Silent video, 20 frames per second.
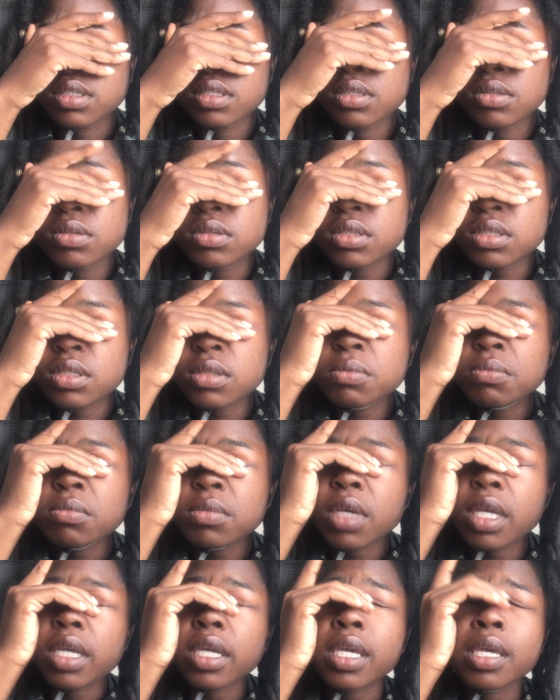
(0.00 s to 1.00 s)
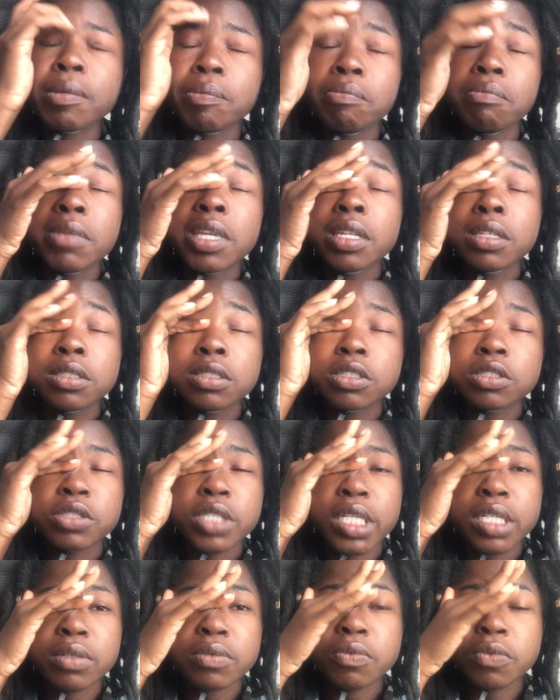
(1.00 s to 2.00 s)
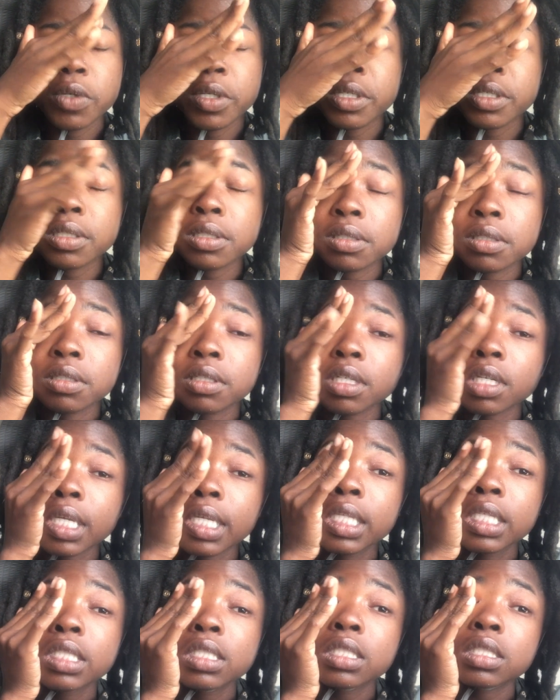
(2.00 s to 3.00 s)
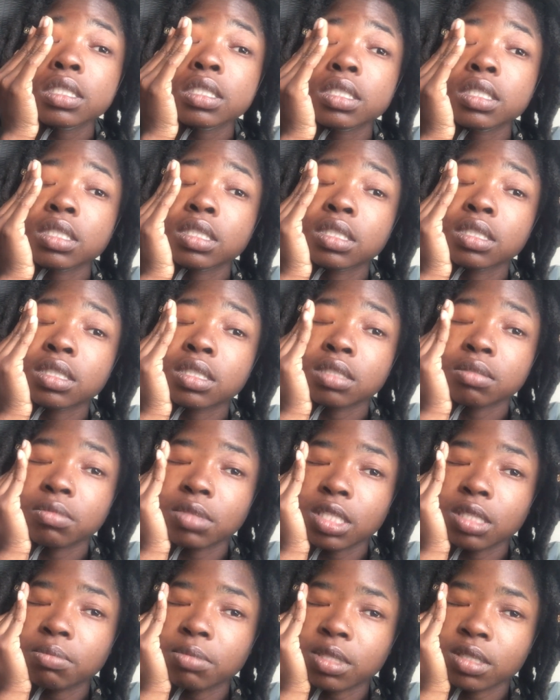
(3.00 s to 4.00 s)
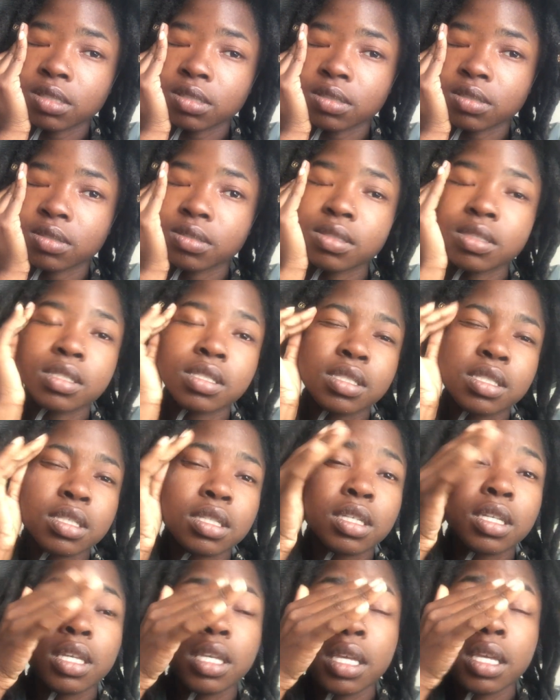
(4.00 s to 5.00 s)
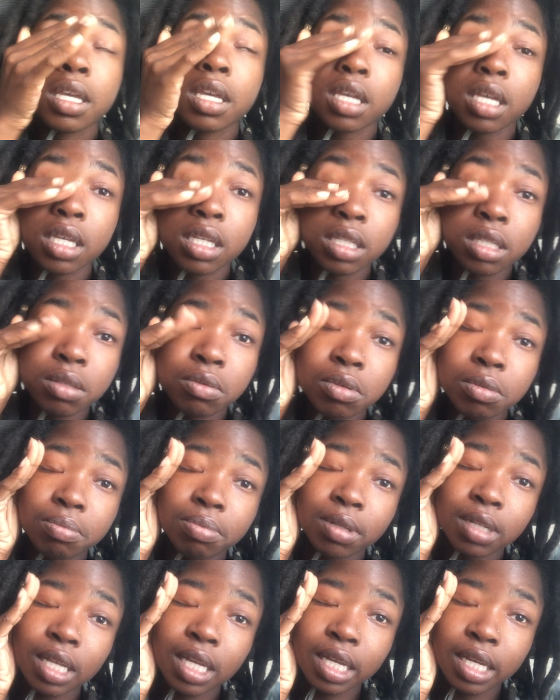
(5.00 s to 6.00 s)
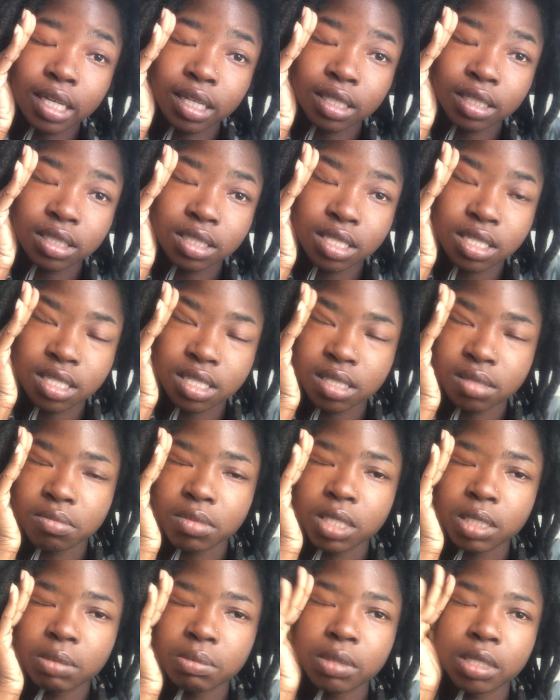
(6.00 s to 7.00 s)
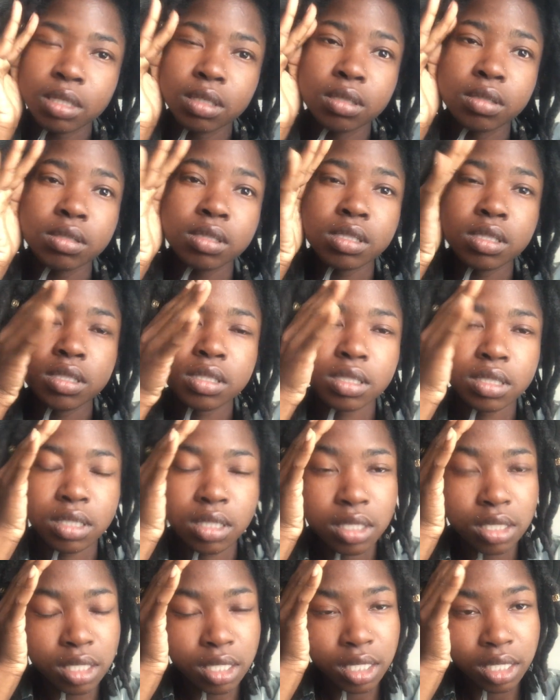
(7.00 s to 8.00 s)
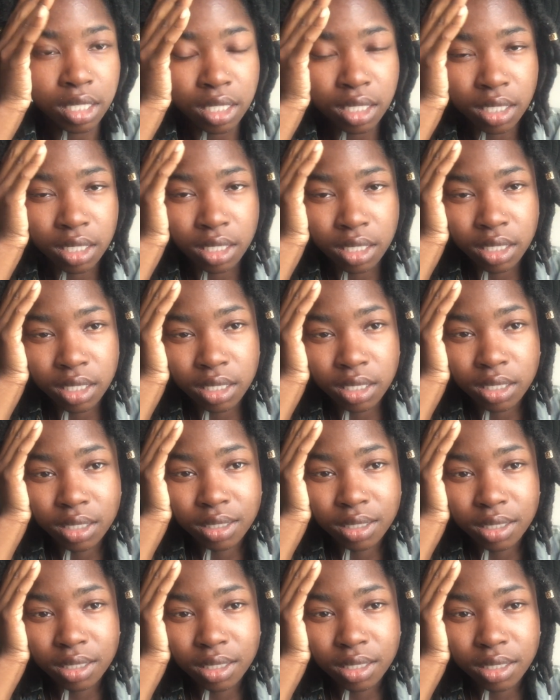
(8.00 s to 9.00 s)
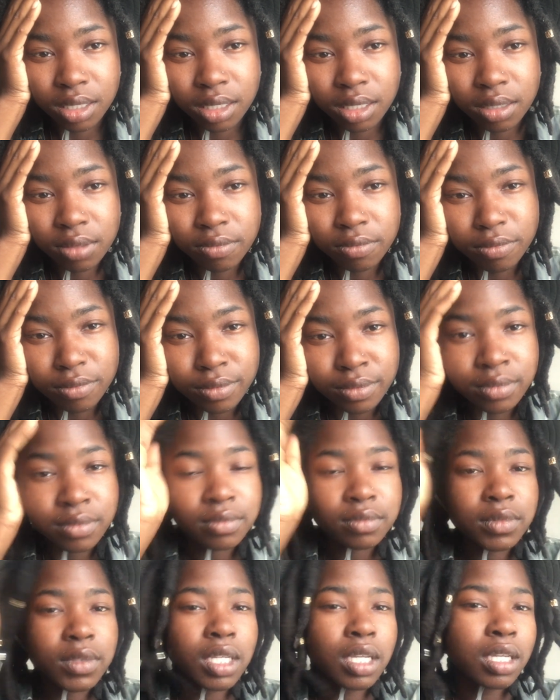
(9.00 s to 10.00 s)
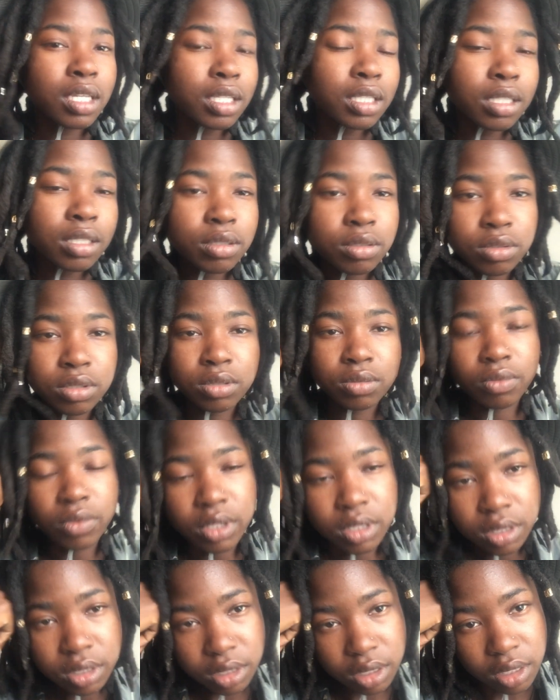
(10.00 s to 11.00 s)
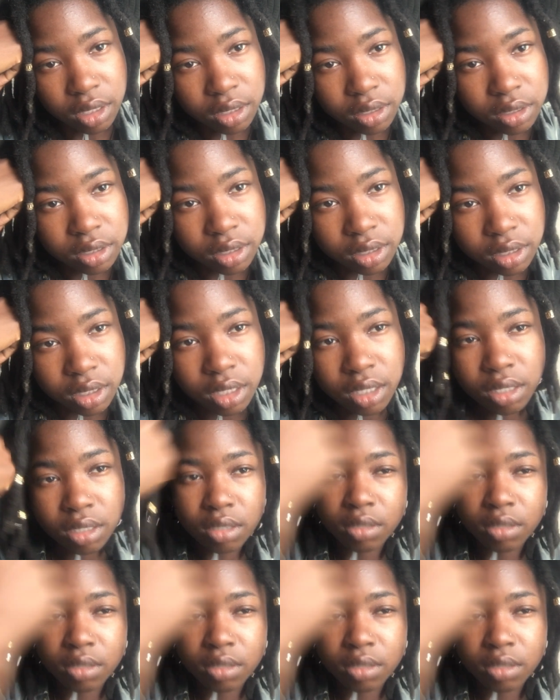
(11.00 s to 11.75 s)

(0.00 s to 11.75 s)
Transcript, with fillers: do some like administrative work. Like I need to send some emails. I need to reply to some emails and I need to do some research. Like